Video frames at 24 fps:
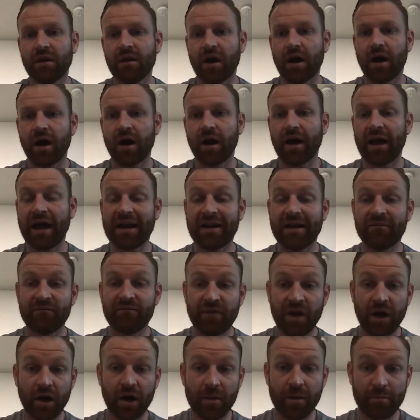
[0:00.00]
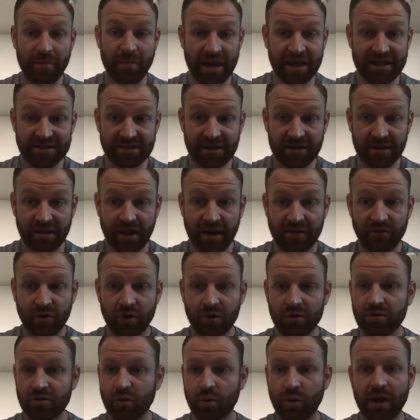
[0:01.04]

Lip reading: At a very basic level,